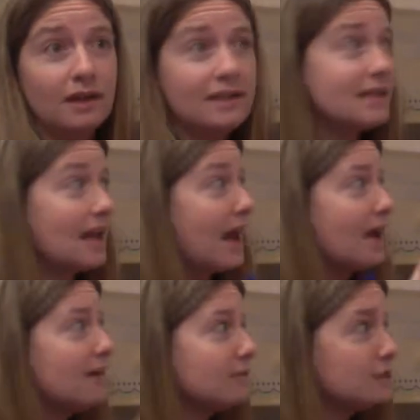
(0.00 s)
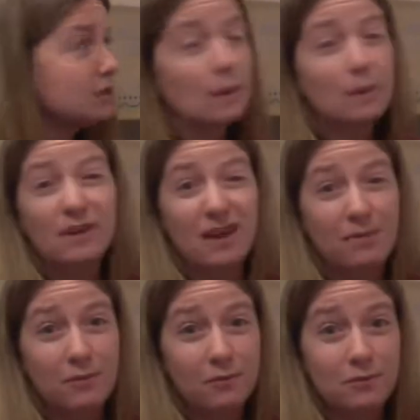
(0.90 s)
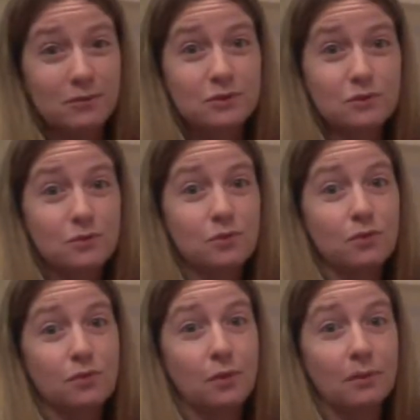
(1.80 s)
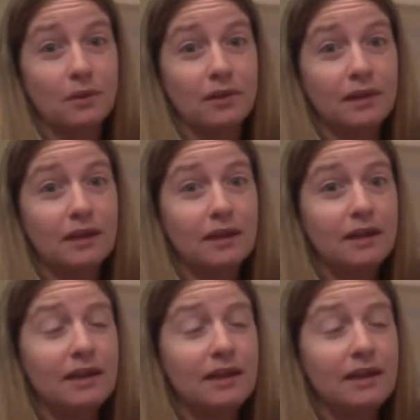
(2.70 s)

It's after we would come home from school normally.